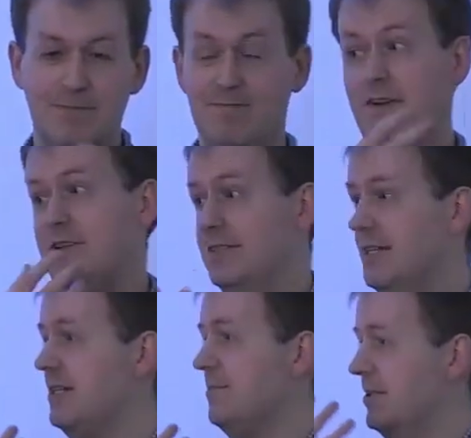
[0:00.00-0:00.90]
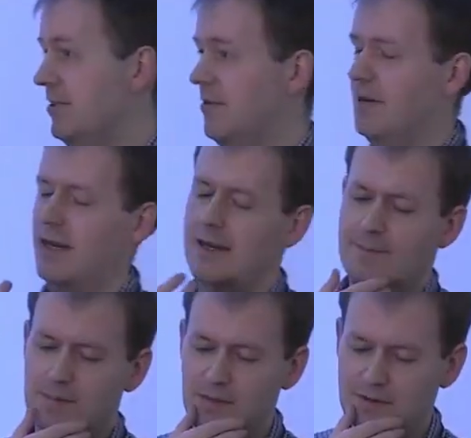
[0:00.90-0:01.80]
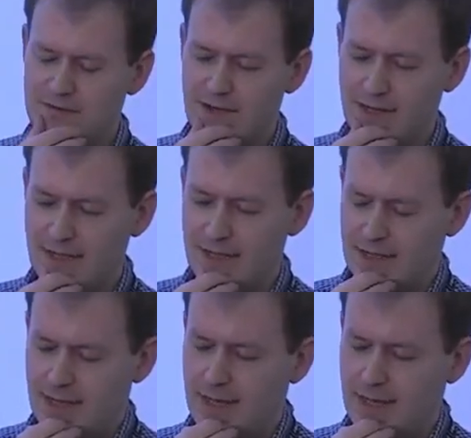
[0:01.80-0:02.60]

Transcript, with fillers: very senior but not, um, not fully,